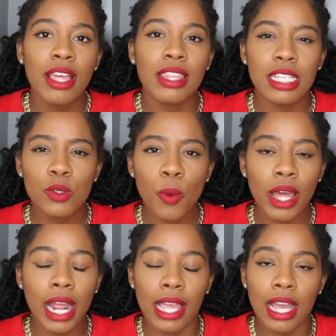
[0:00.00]
This
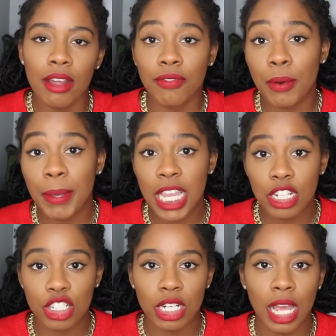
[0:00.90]
one I got from
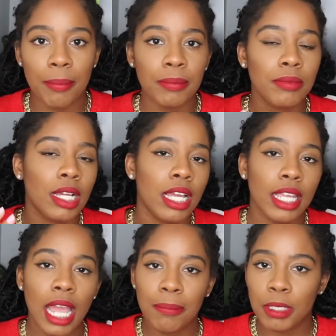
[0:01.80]
H&M
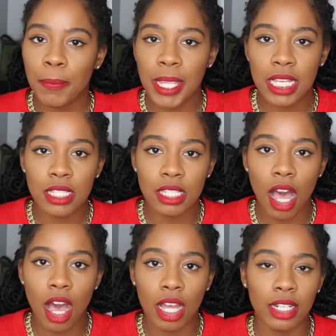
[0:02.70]
kept the pants
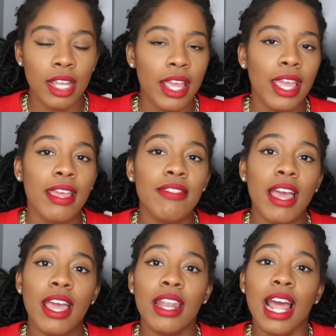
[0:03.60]
on and
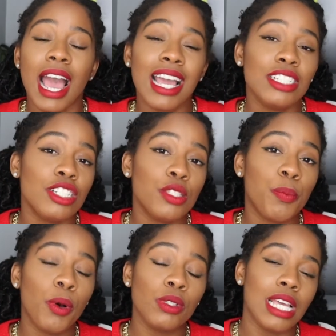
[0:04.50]
then I just
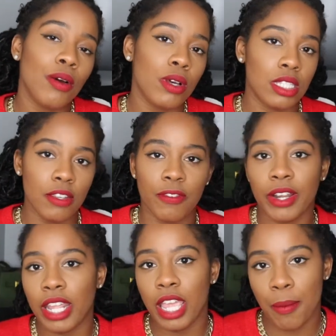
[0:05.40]
pulled out a
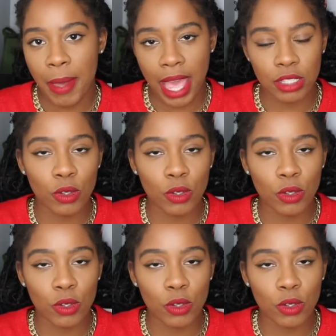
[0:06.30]
different handbag.